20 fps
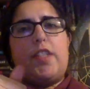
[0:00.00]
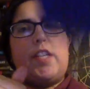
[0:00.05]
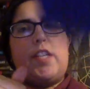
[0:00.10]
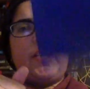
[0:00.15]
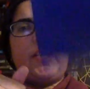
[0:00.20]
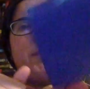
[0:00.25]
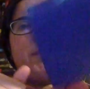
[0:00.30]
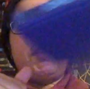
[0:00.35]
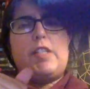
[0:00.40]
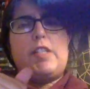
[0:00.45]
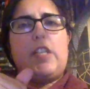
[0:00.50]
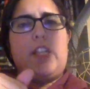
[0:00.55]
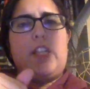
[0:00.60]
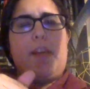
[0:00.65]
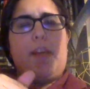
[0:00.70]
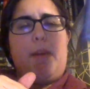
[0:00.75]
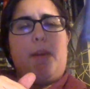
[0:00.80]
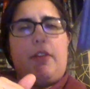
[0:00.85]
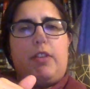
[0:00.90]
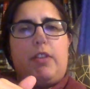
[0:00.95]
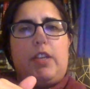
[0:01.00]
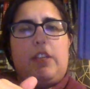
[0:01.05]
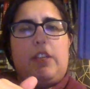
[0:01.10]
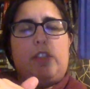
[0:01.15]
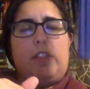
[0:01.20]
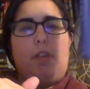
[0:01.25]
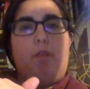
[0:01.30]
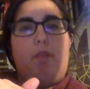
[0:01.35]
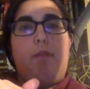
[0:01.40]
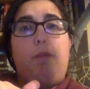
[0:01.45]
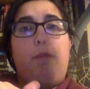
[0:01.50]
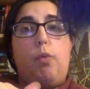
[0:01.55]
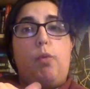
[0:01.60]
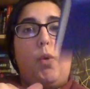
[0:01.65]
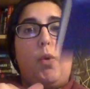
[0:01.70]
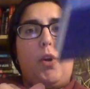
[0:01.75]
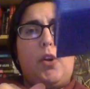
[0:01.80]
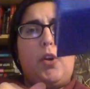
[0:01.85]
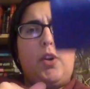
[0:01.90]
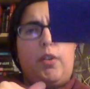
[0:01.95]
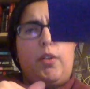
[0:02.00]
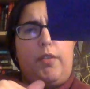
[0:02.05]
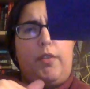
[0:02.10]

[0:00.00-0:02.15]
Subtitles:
and it's basically about these 4 or